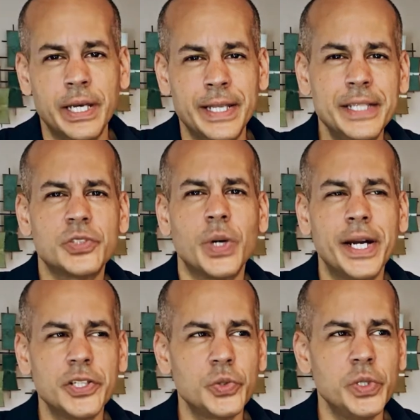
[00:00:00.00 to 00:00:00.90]
And then try
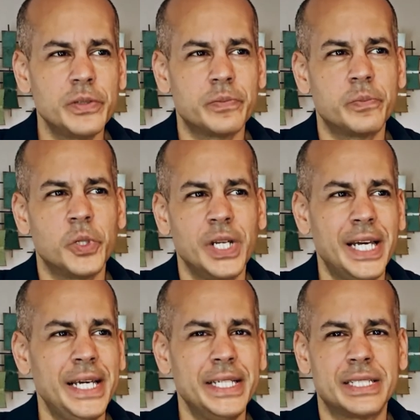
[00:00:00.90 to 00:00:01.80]
to do it for,
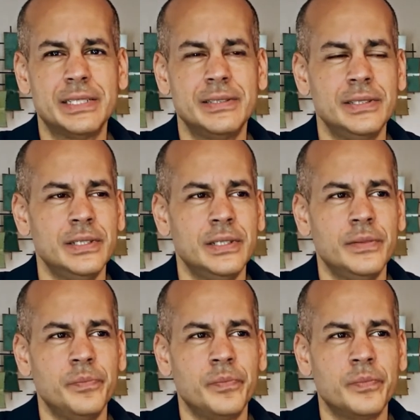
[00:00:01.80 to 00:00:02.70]
like,
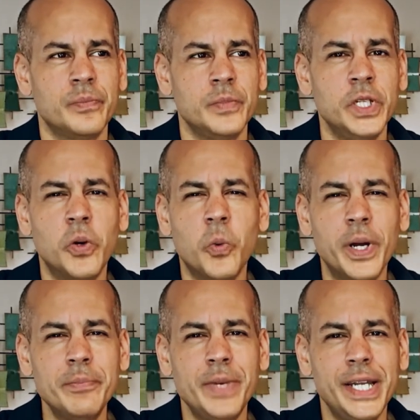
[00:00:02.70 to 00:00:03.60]
you know,
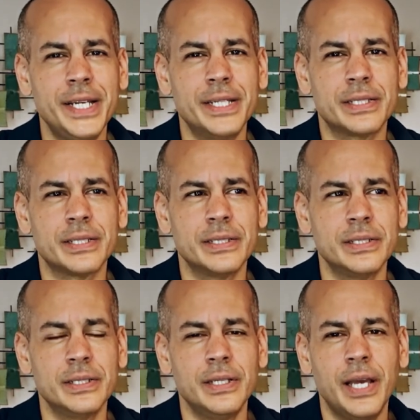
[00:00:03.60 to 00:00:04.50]
1 minute
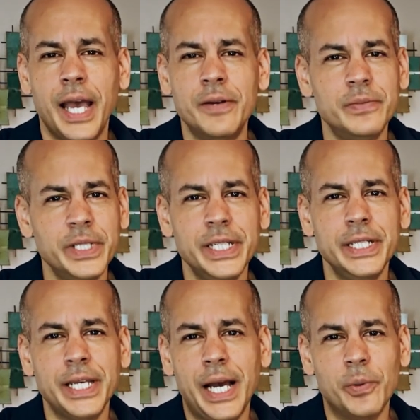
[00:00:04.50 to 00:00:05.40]

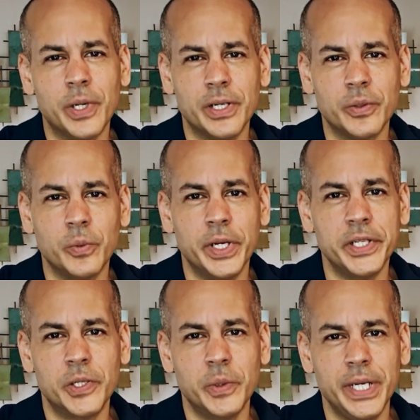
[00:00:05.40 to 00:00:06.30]
every hour while
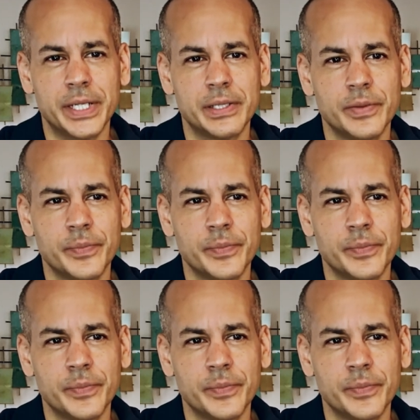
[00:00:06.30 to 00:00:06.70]
you're awake.